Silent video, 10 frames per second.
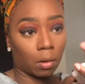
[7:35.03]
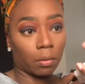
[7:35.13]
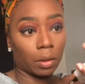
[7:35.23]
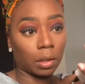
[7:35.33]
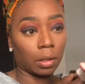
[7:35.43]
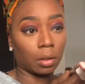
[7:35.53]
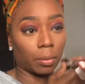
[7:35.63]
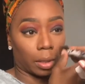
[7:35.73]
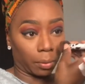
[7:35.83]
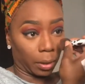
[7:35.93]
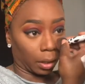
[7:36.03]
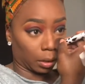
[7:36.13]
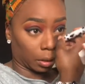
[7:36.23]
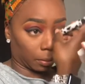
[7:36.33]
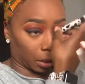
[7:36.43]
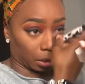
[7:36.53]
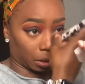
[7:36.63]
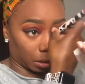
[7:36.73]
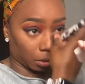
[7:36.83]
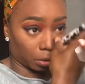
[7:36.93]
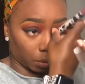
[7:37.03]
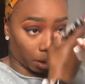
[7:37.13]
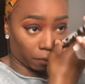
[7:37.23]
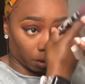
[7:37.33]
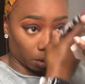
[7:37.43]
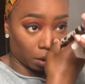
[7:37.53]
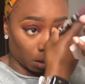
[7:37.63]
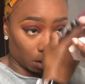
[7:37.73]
With a little bit of product. I'm not gonna go too heavy